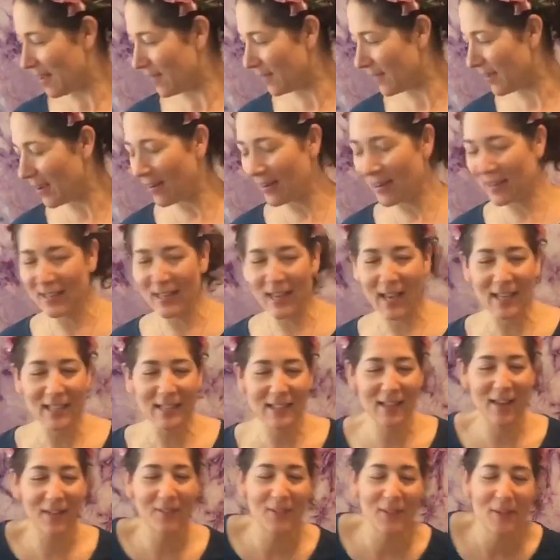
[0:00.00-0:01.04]
Very
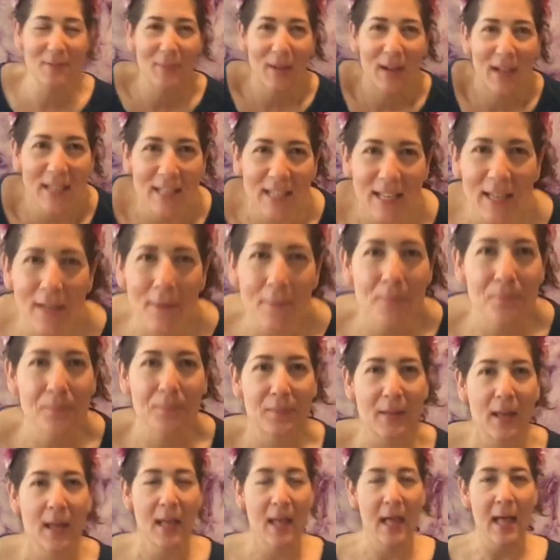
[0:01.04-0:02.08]
nice, everybody.
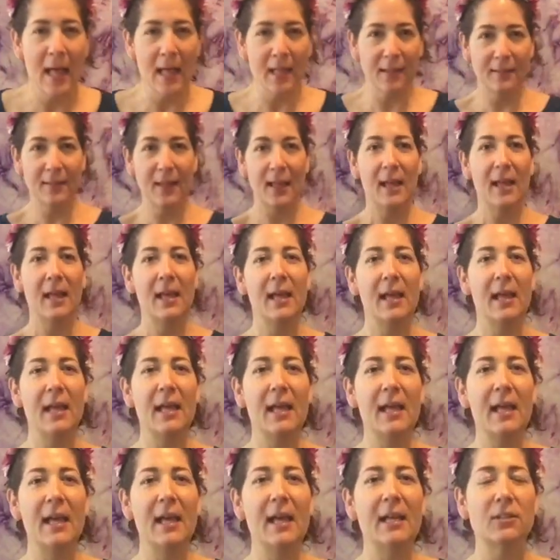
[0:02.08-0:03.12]

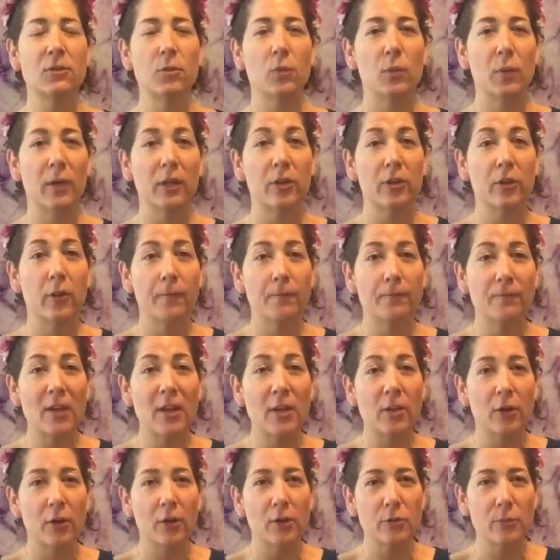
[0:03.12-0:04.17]
Let's wiggle your
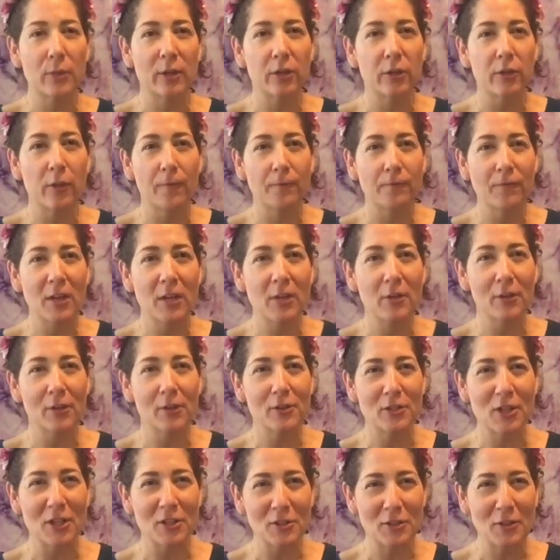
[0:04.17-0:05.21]
fingers, wiggle your
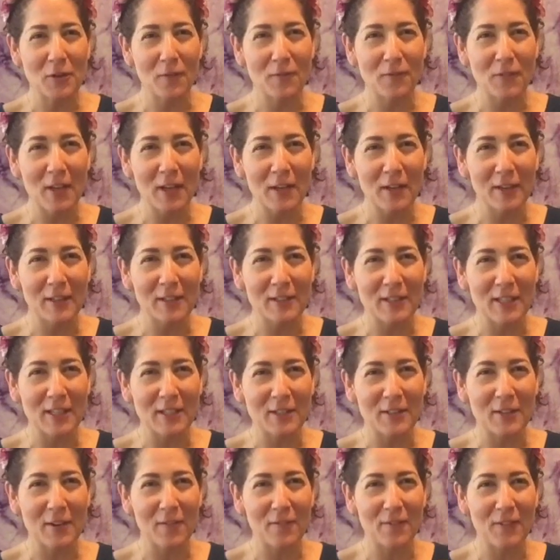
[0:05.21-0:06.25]
fingers, just your fingers,
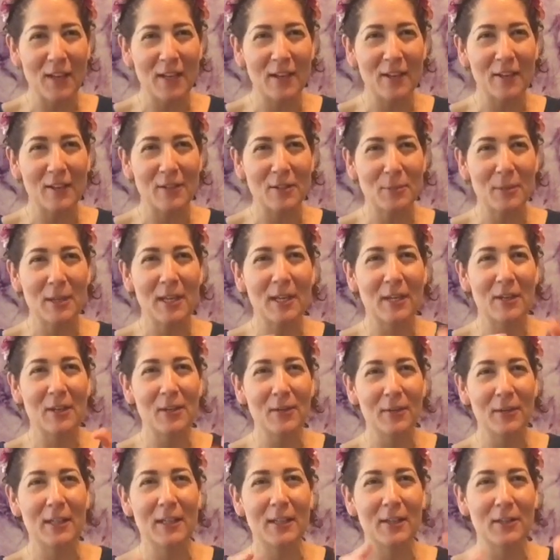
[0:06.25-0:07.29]
just your fingers,
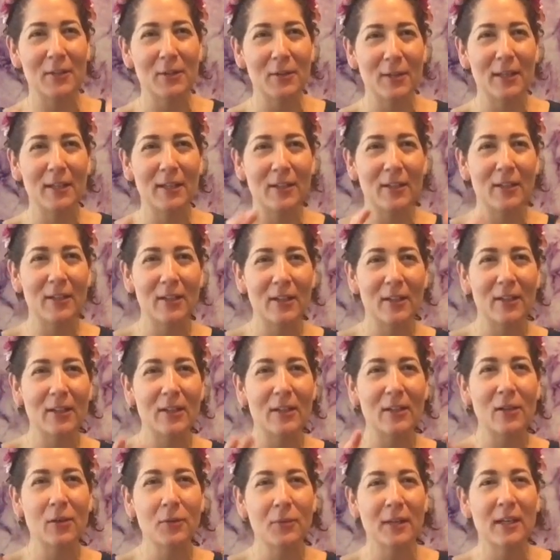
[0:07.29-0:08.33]
wiggle, wiggle,
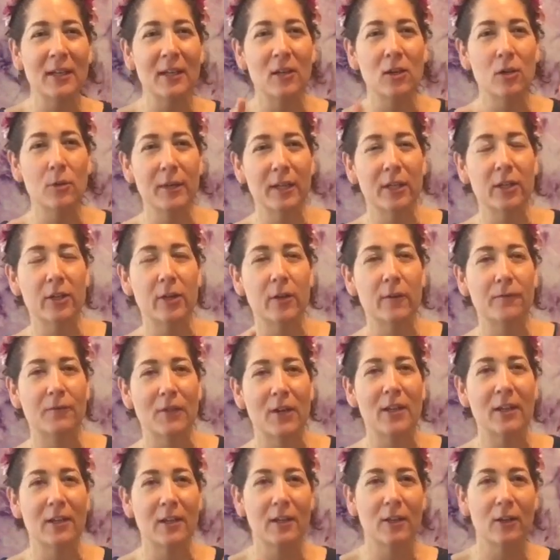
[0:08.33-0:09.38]
wiggle, wiggle, wiggle your
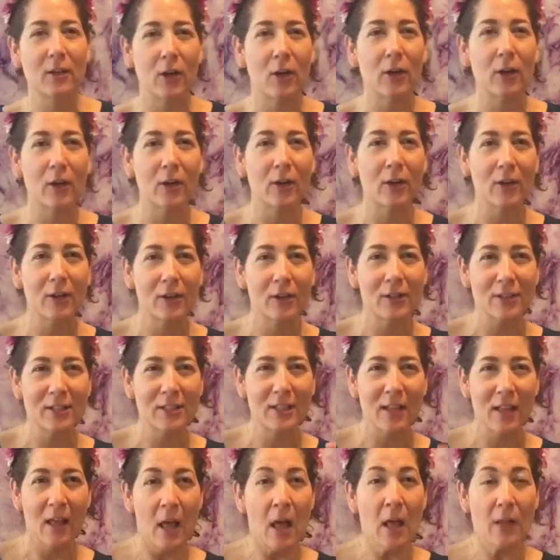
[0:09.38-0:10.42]

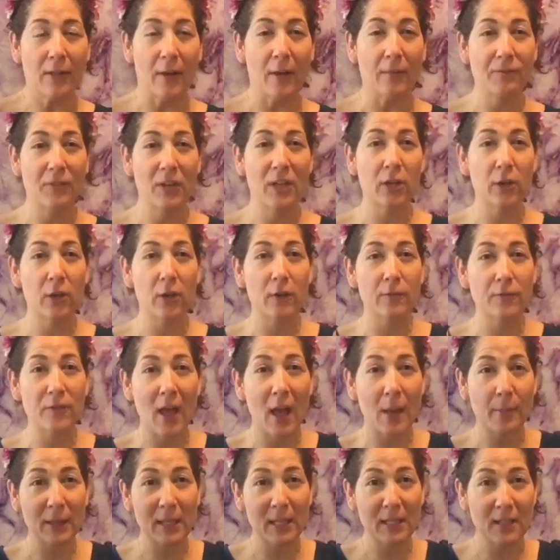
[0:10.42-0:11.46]
fingers. The finger
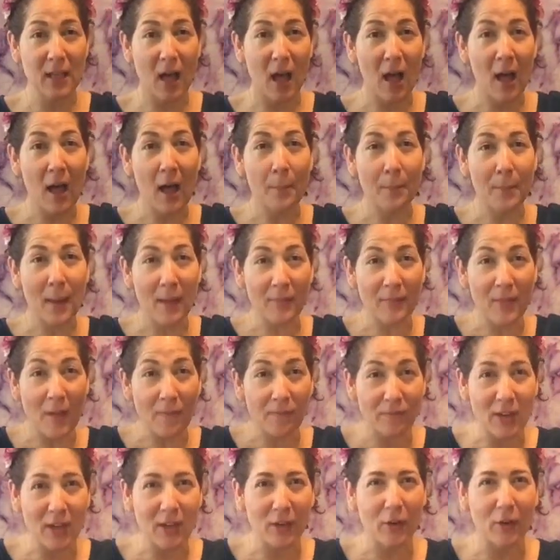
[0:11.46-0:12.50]
family's up and the
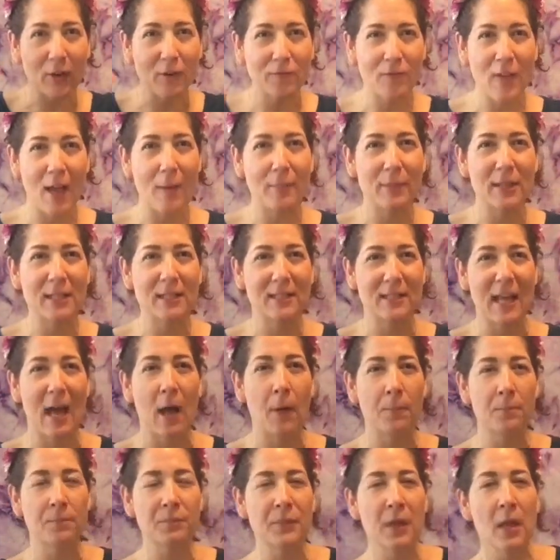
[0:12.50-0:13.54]
finger family's
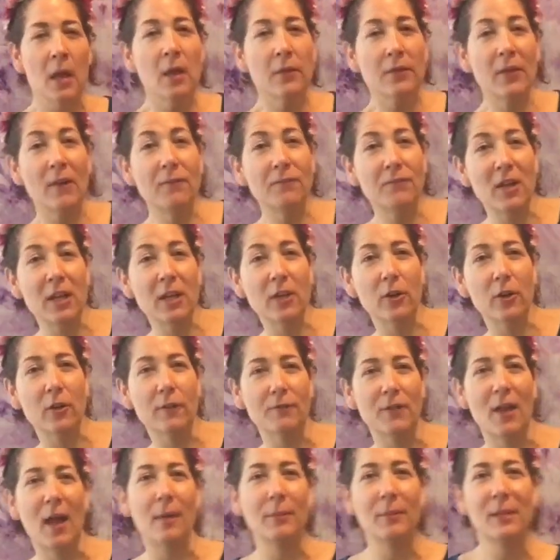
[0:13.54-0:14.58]
down. The
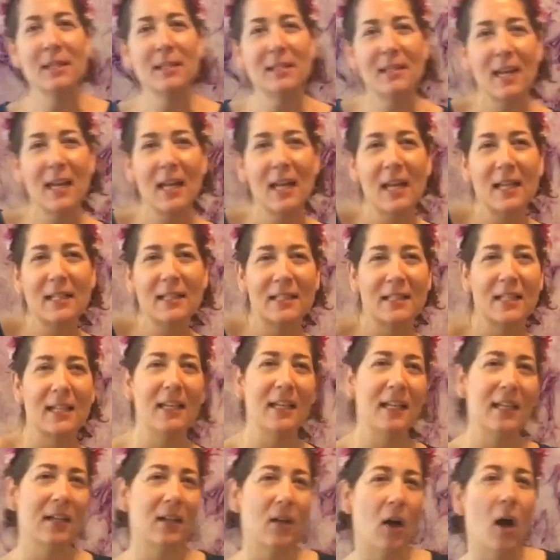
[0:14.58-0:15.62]
finger family's
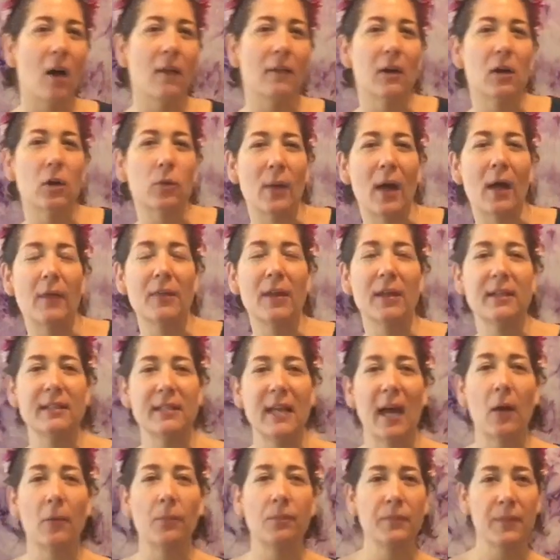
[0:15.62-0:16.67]
dancing all around the
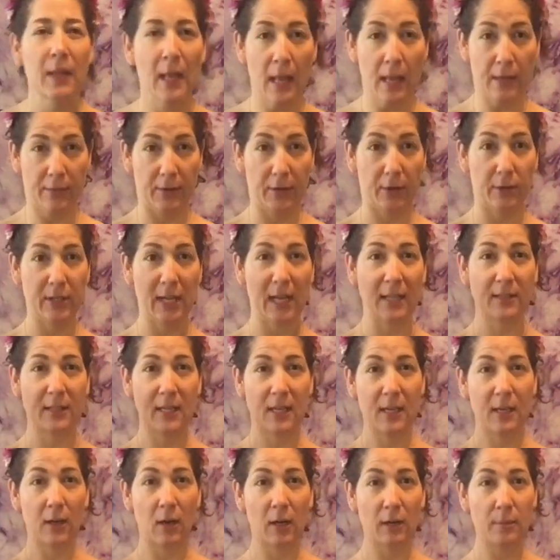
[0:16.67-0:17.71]
town. They're
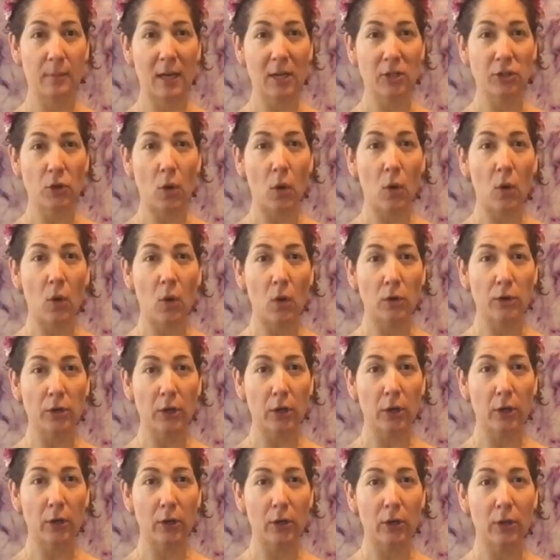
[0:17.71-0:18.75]
dancing on my
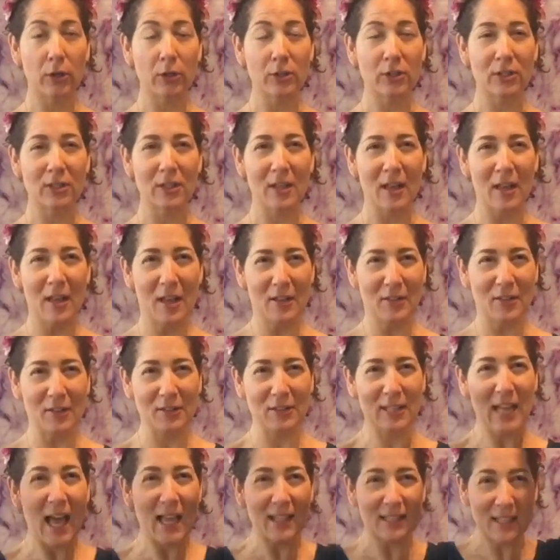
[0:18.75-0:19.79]
shoulders. They're
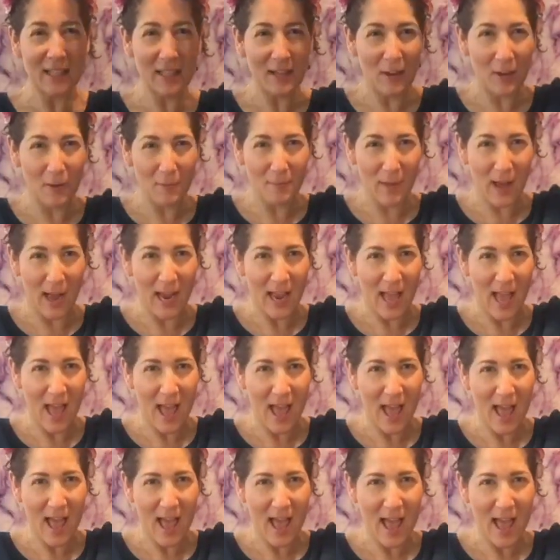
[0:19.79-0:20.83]
dancing on my
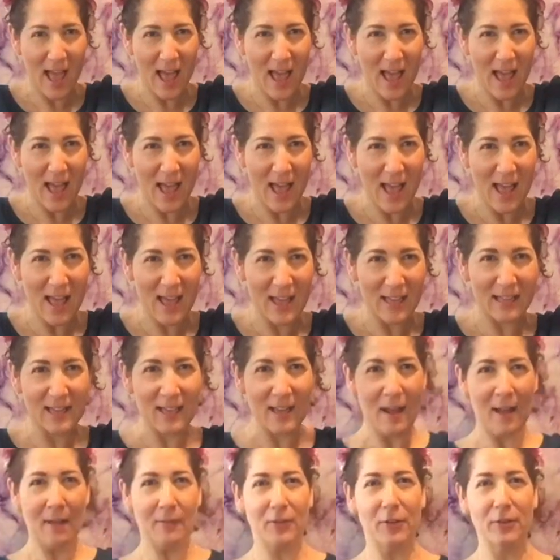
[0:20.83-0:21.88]
head.
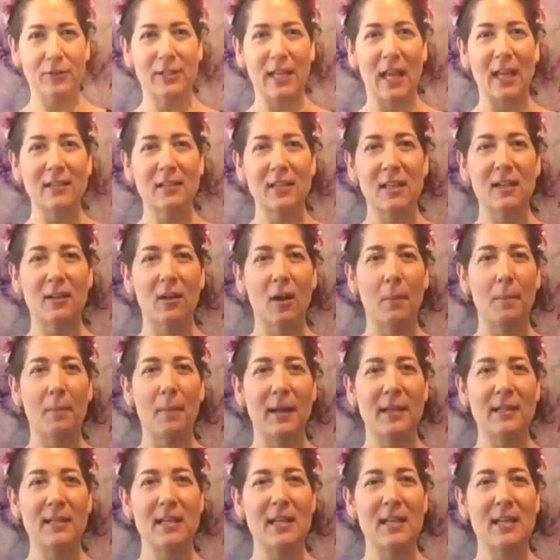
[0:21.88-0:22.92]
They're dancing on
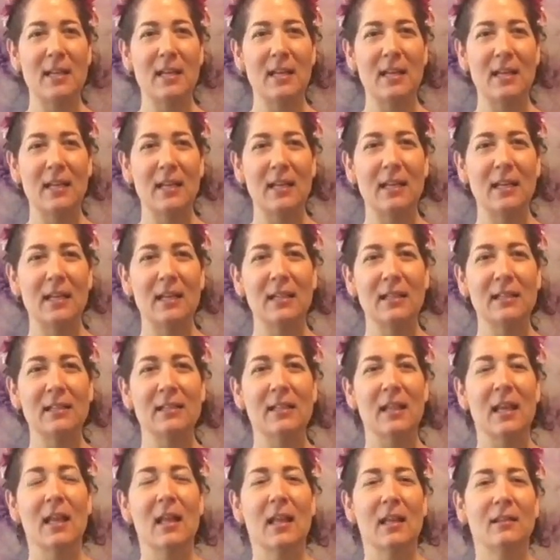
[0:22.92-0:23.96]
my
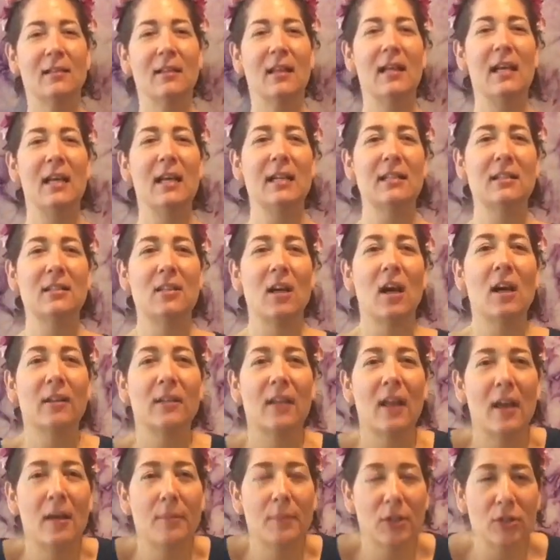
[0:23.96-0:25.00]
knees. Let's tuck
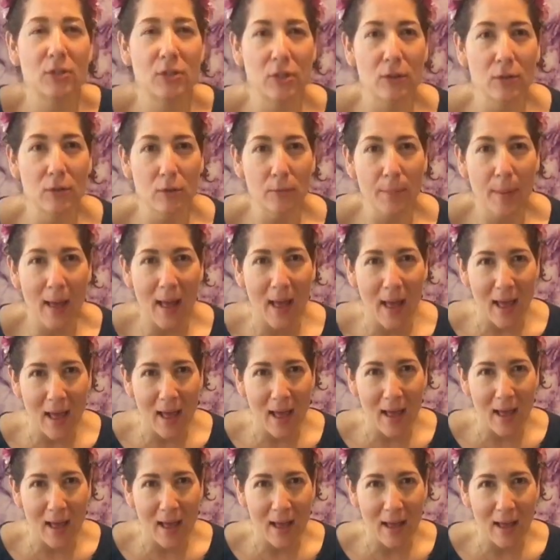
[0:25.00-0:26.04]
them into
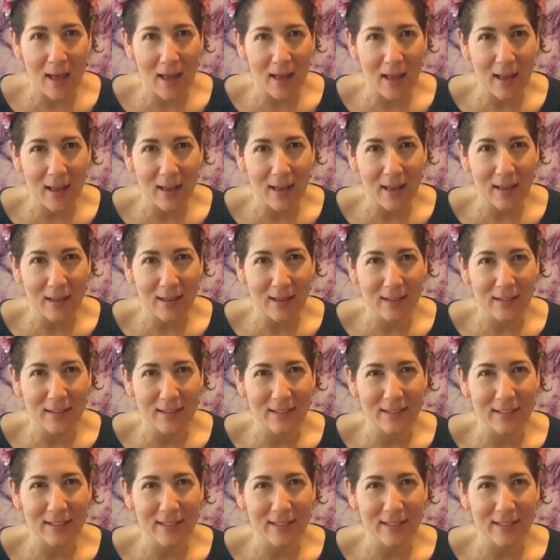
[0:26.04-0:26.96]
bed.